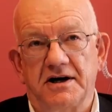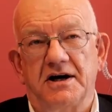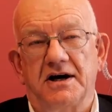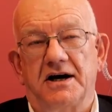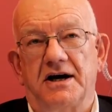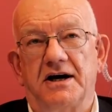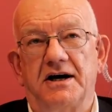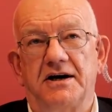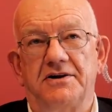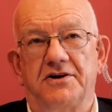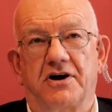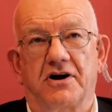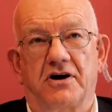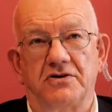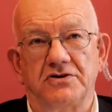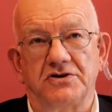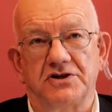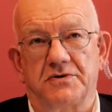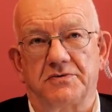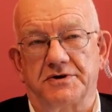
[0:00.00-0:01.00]
The
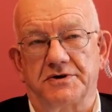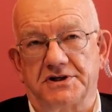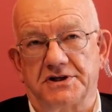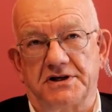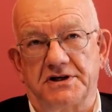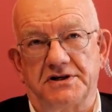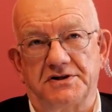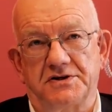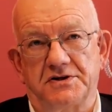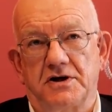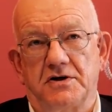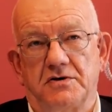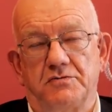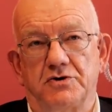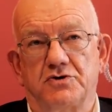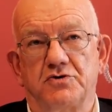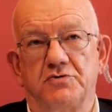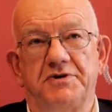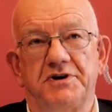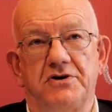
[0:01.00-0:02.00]
consequences, which
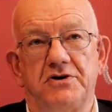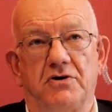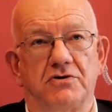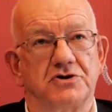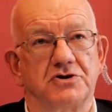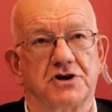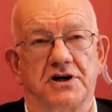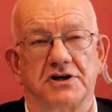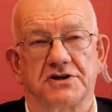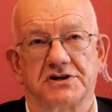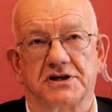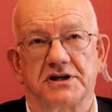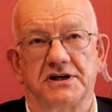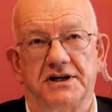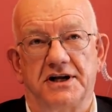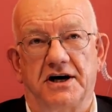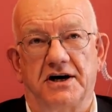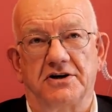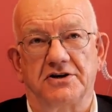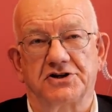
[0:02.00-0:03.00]
would be not just
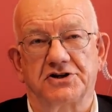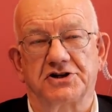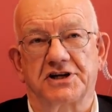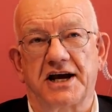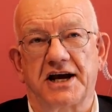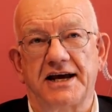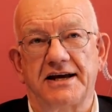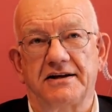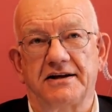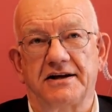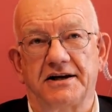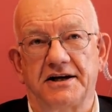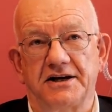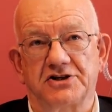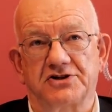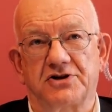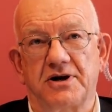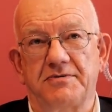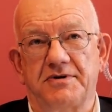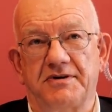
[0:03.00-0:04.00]
large-scale and
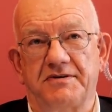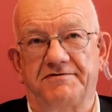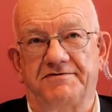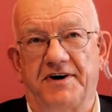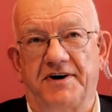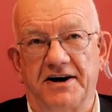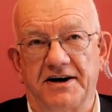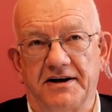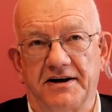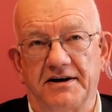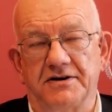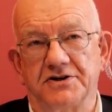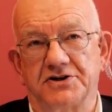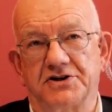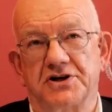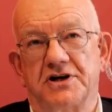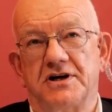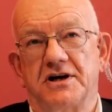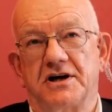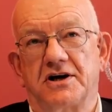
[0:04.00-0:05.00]
extremely violent
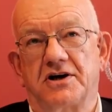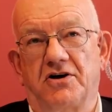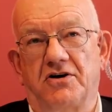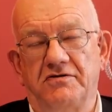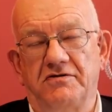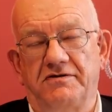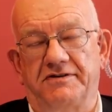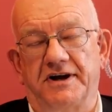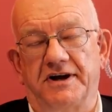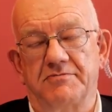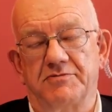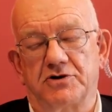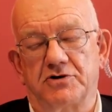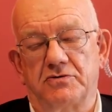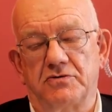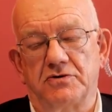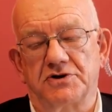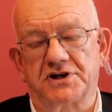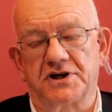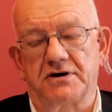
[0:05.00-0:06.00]
conflict, but
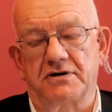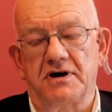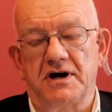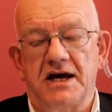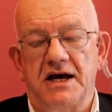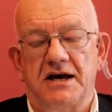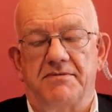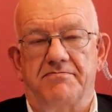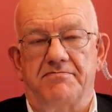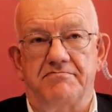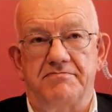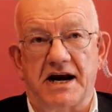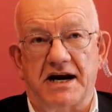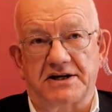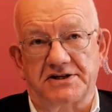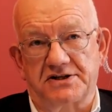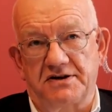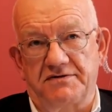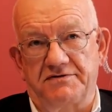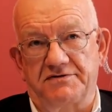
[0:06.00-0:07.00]
also
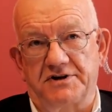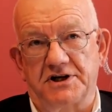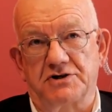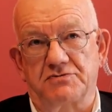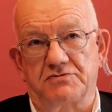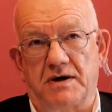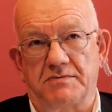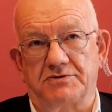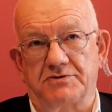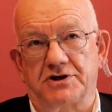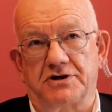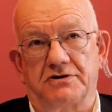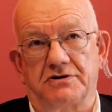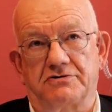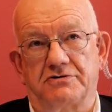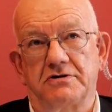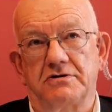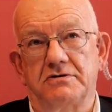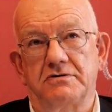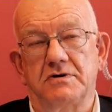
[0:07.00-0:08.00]
massive disruption
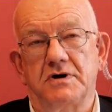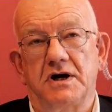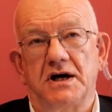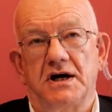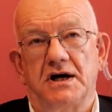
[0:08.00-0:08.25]
through